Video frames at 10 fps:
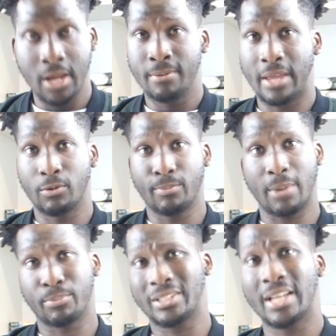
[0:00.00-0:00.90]
Now, by
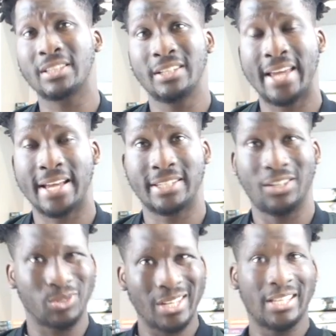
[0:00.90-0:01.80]
protecting the asset, you're
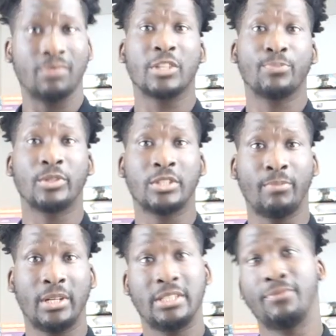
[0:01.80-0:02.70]
taking
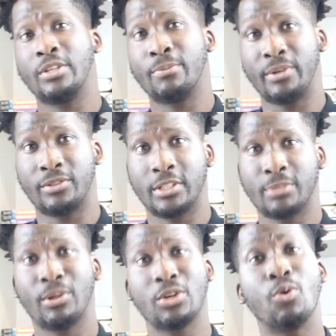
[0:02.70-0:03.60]
responsibility for your business,
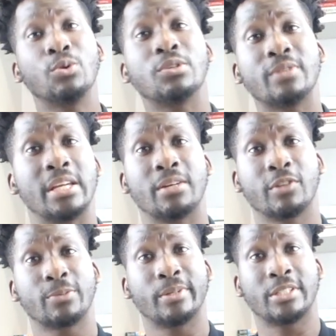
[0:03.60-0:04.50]
but you're also taking
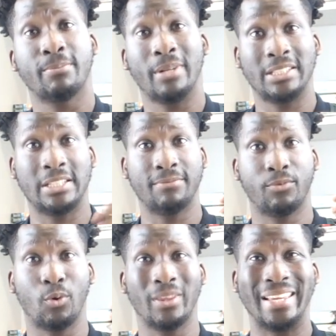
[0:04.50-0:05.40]
responsibility
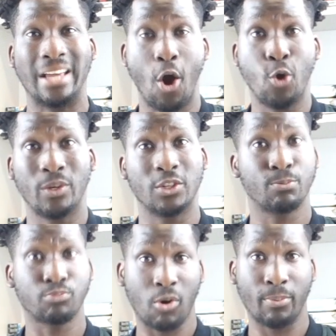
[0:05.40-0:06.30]
for the owner's
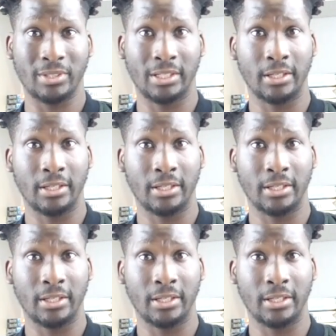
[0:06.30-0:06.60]
property.